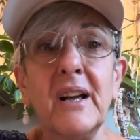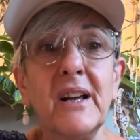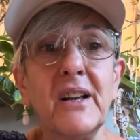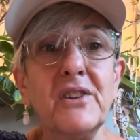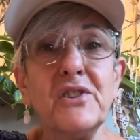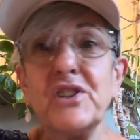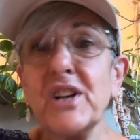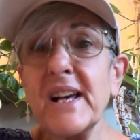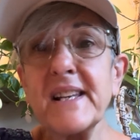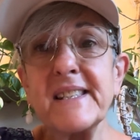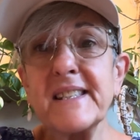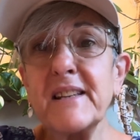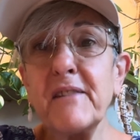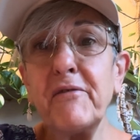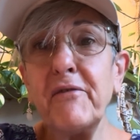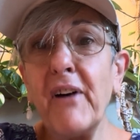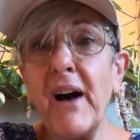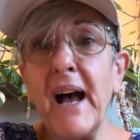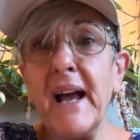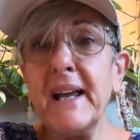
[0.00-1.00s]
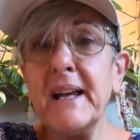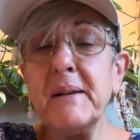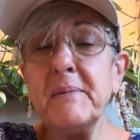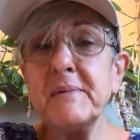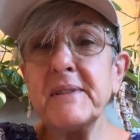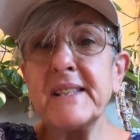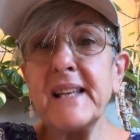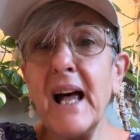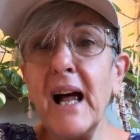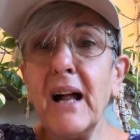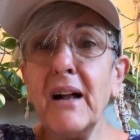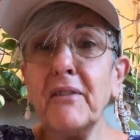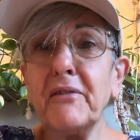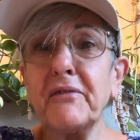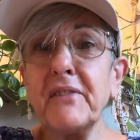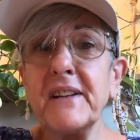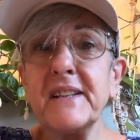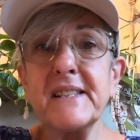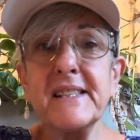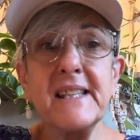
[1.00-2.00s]
justify himself
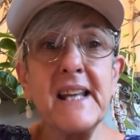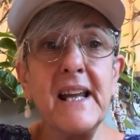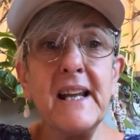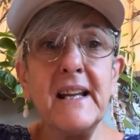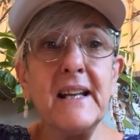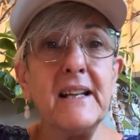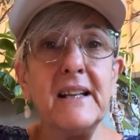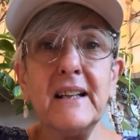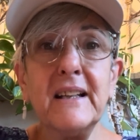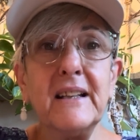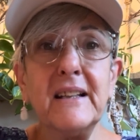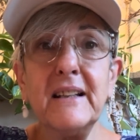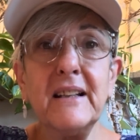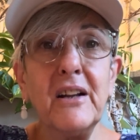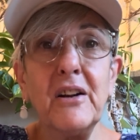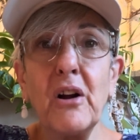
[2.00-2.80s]
and say,